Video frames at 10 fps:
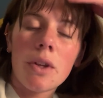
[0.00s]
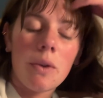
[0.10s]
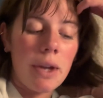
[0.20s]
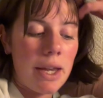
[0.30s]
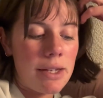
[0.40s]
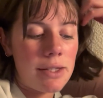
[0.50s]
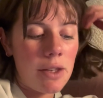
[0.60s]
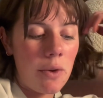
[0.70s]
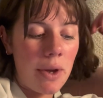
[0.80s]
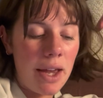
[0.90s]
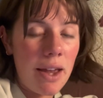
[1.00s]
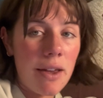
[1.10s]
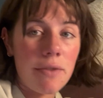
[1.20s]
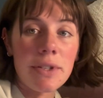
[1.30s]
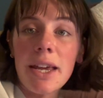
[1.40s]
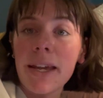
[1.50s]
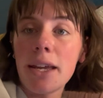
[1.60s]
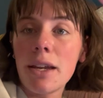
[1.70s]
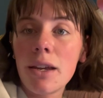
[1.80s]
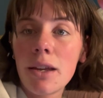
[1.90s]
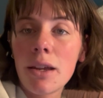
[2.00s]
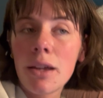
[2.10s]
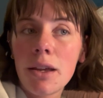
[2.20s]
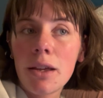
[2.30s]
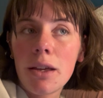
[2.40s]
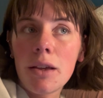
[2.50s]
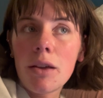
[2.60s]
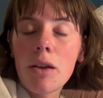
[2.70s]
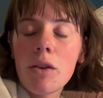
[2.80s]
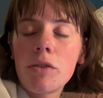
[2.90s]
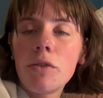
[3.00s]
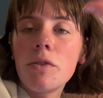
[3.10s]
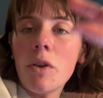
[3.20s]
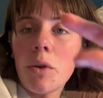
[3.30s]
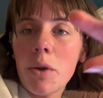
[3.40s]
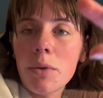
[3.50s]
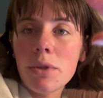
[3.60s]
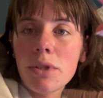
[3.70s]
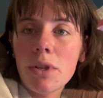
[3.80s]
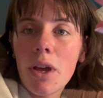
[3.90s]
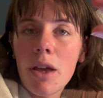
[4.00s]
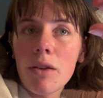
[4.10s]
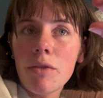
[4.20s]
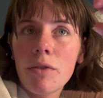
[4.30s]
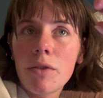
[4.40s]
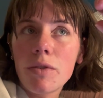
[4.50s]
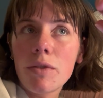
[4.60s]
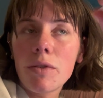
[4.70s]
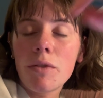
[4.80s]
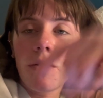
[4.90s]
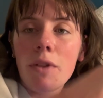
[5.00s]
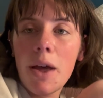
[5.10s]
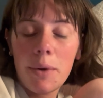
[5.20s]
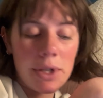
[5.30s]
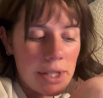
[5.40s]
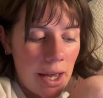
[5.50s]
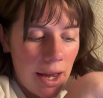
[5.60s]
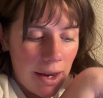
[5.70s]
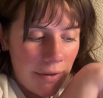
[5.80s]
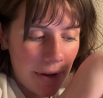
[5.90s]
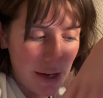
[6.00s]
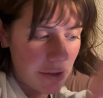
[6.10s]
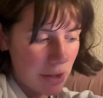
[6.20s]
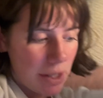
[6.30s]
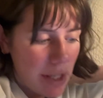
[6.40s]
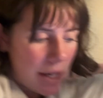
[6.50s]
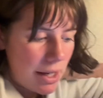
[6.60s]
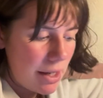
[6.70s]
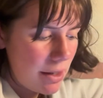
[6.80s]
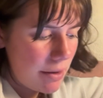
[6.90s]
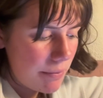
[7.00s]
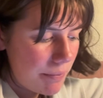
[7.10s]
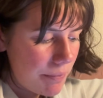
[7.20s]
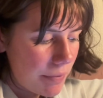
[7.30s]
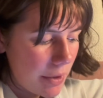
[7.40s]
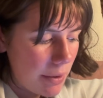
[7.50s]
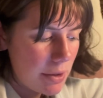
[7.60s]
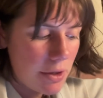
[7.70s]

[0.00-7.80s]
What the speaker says: Okay, so I have taken photos of flowers that I have actually taken. I'll show